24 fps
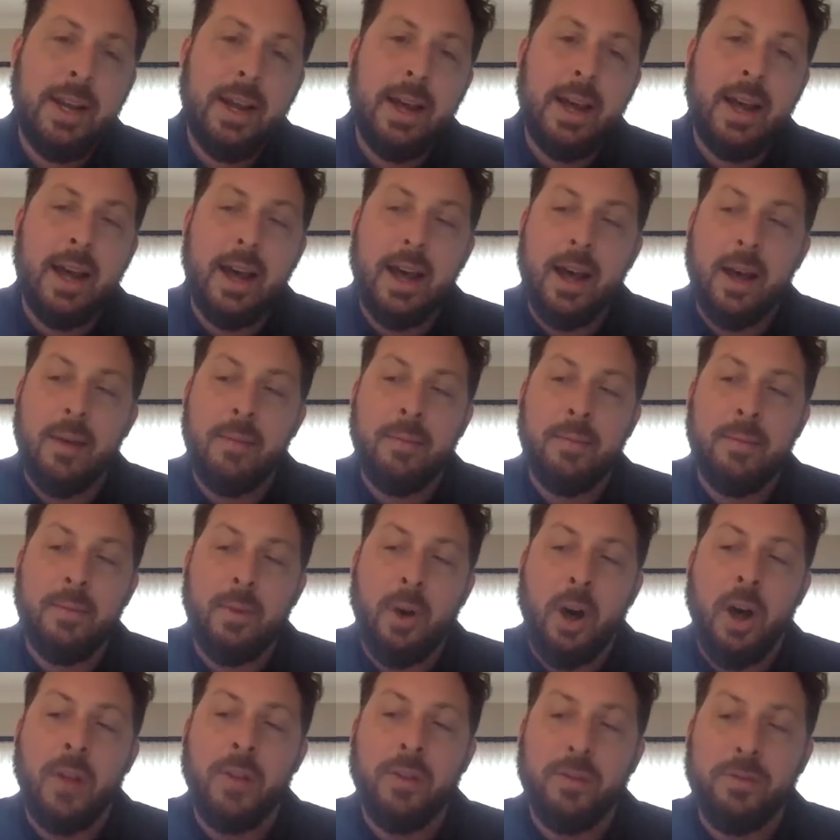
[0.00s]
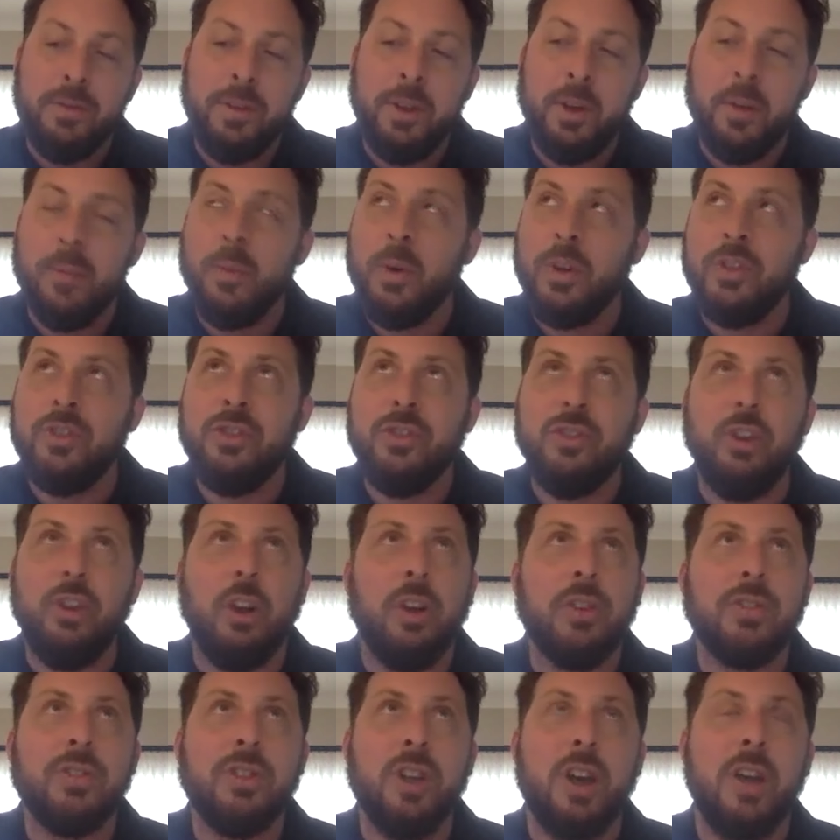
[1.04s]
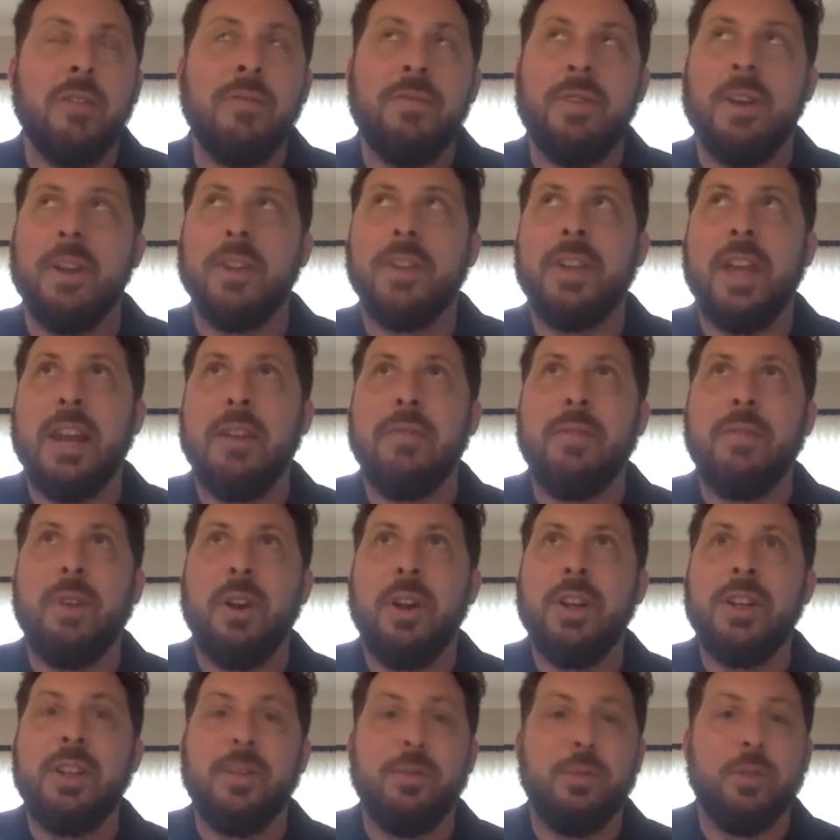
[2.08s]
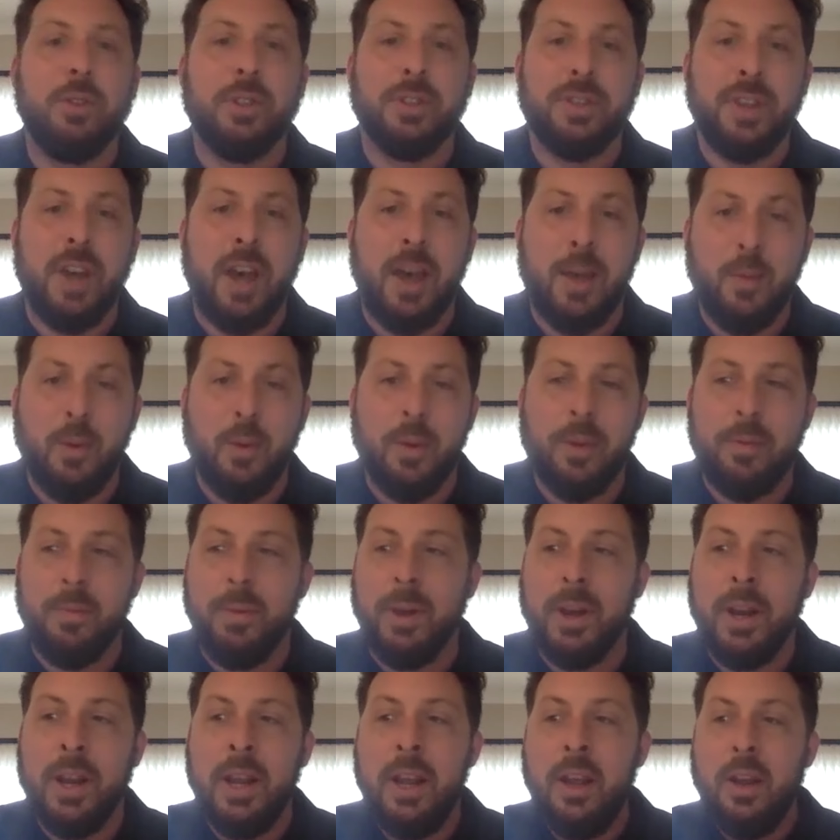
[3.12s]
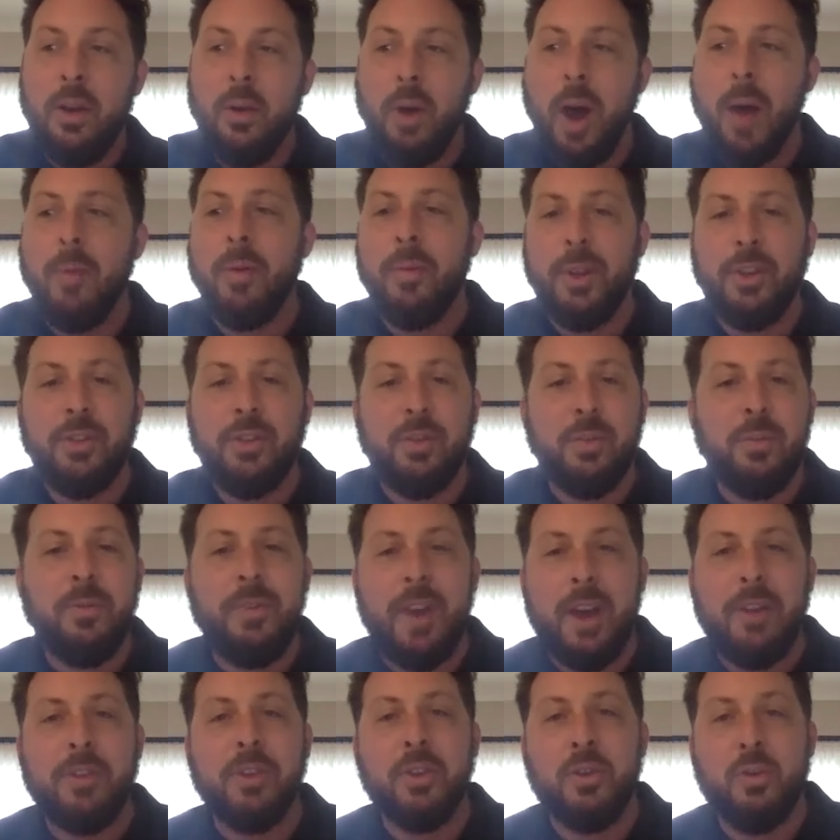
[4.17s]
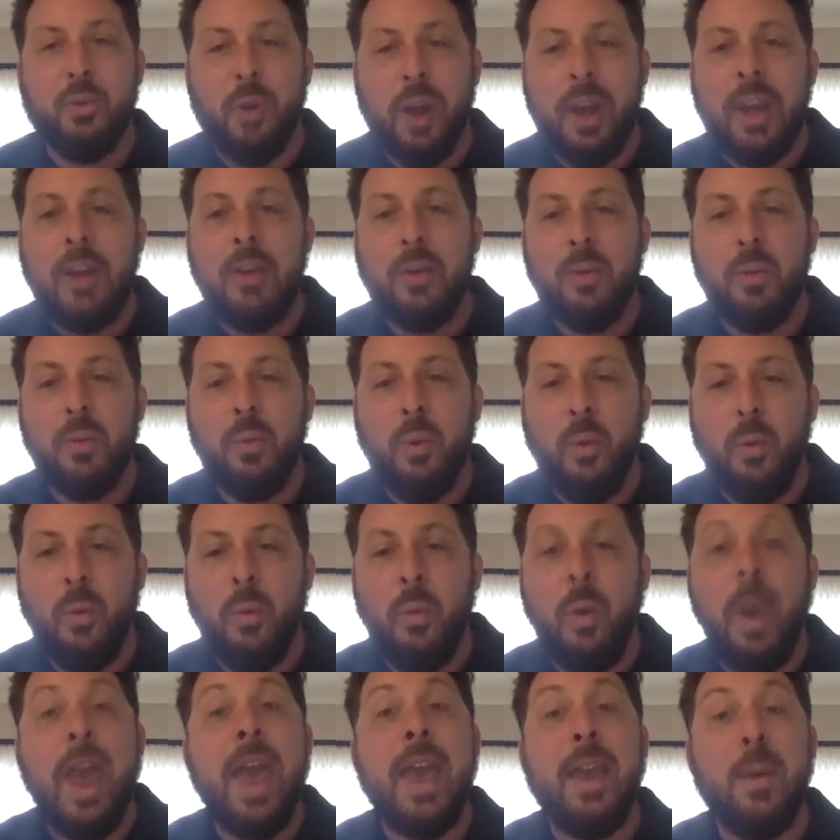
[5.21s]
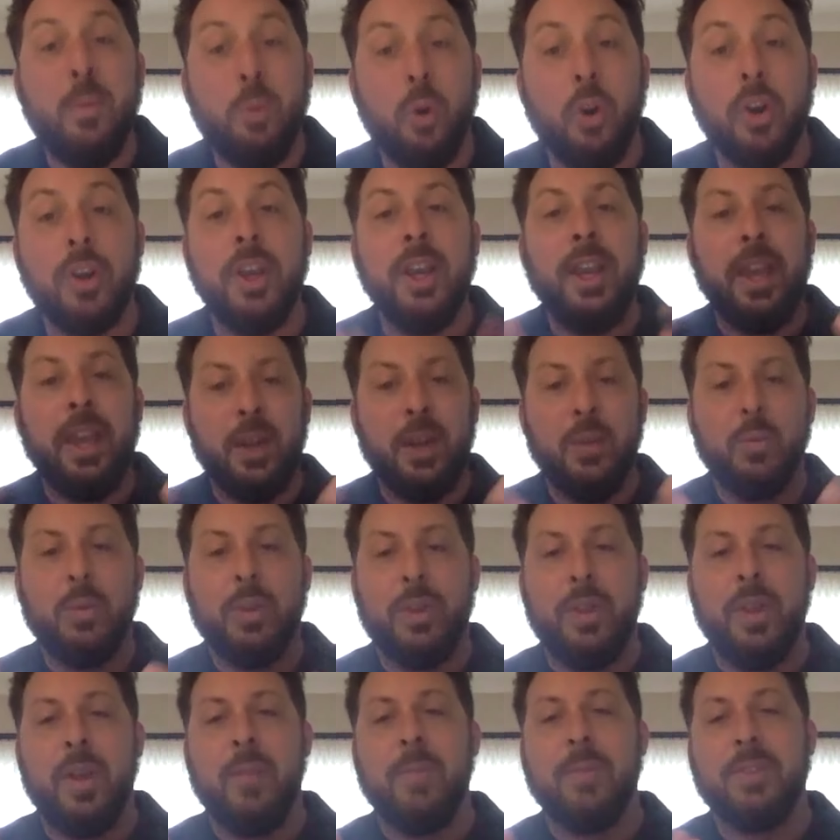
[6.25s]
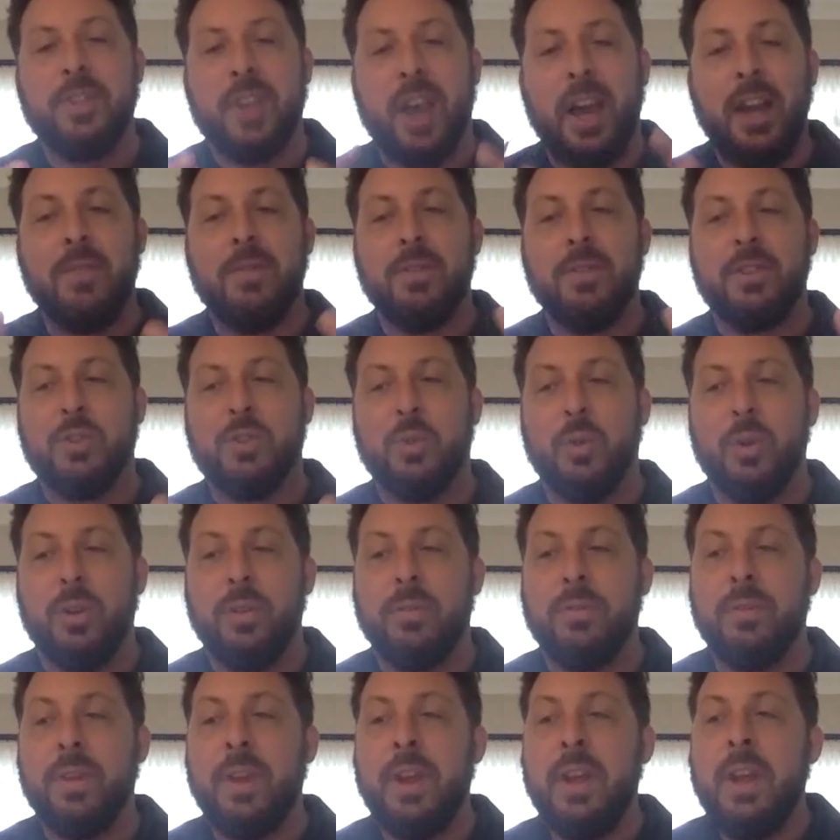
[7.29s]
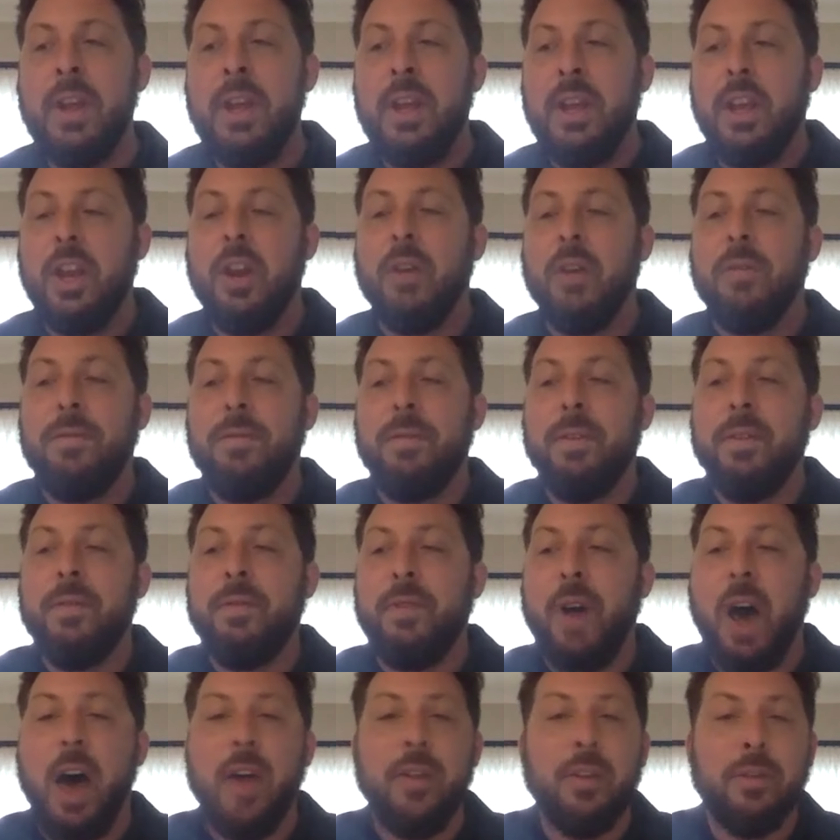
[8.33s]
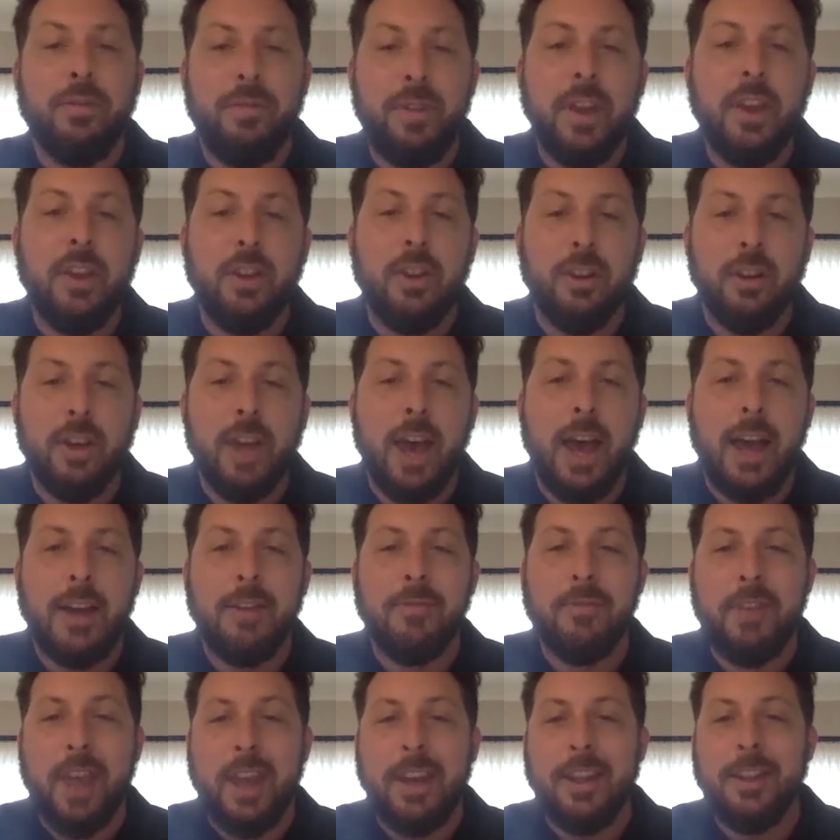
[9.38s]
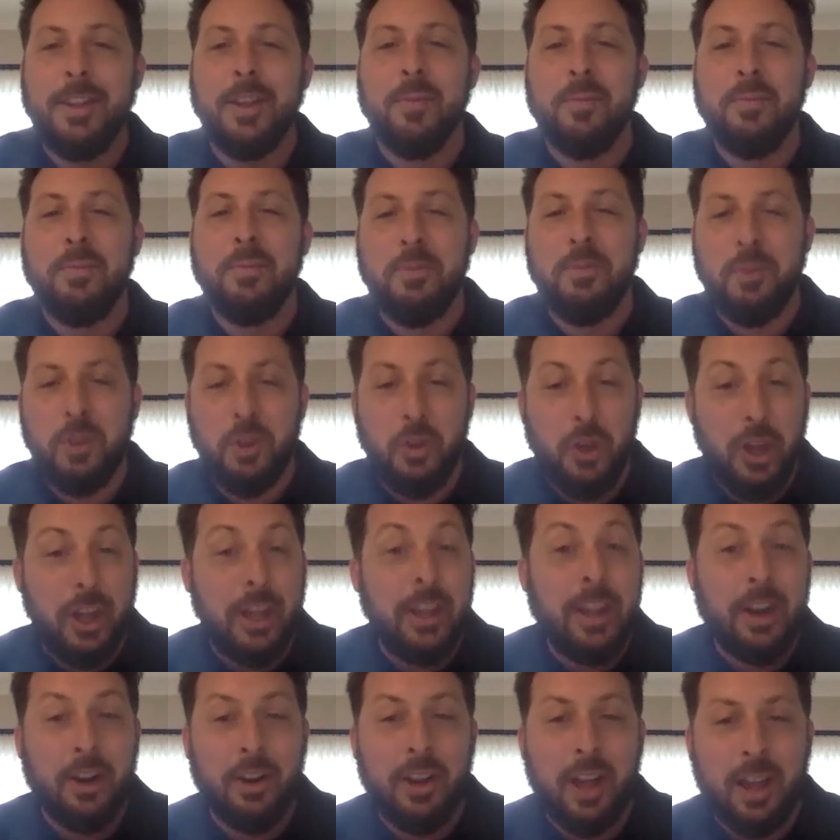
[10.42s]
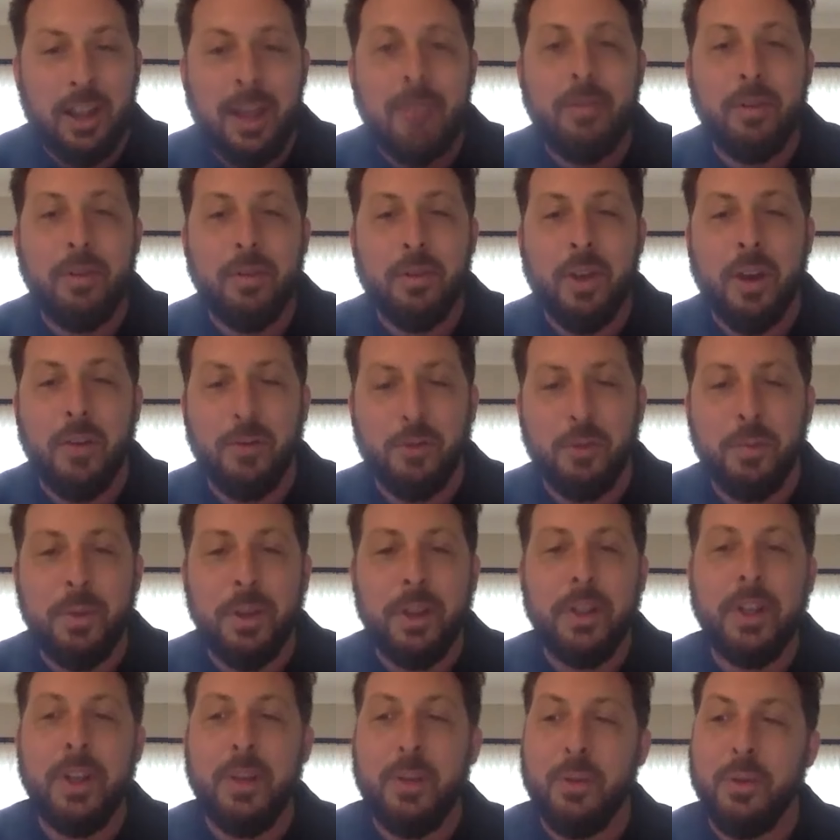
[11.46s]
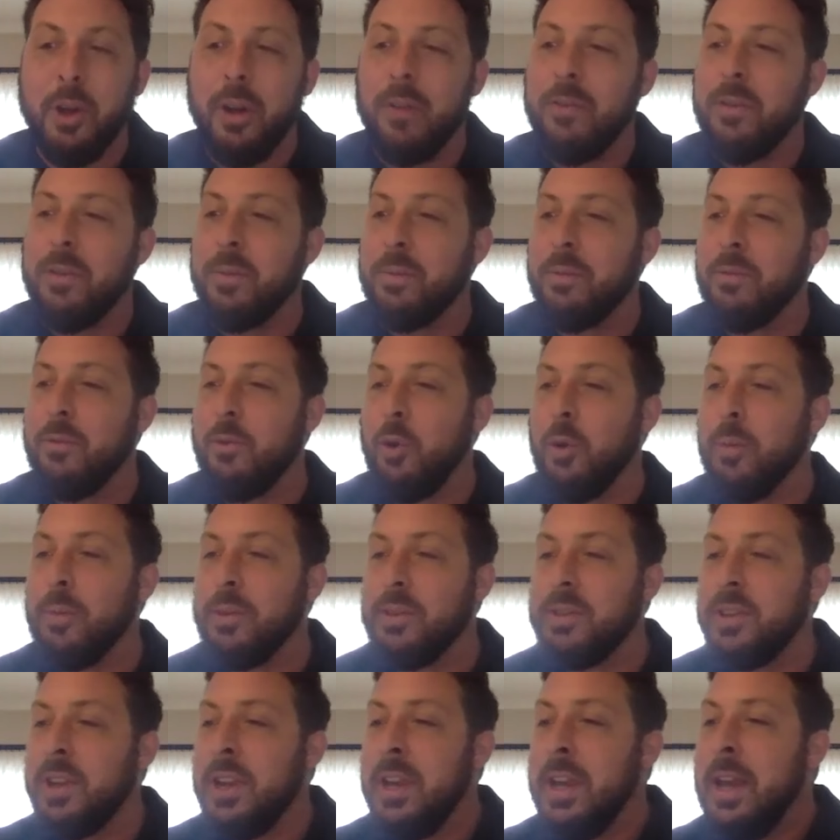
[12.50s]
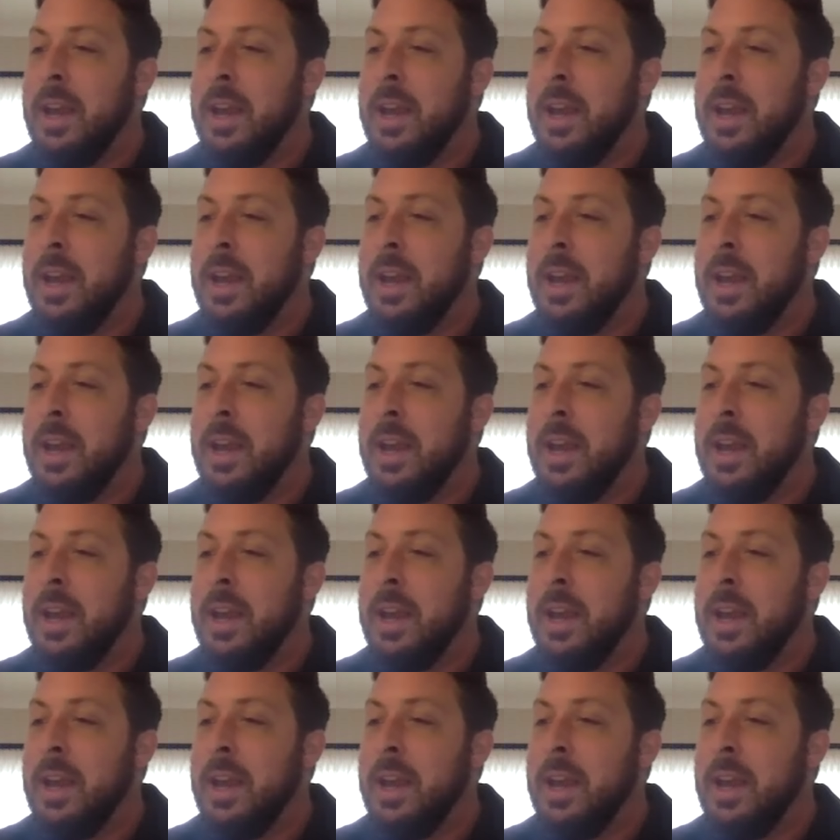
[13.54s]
Um, on the film, which Charles Laughton felt he had a very difficult time with. But Robert Mitchum found a great w- way working in with them as kind of a sort of, you know, father figure, kind of getting them their level of comfortability with all the performers.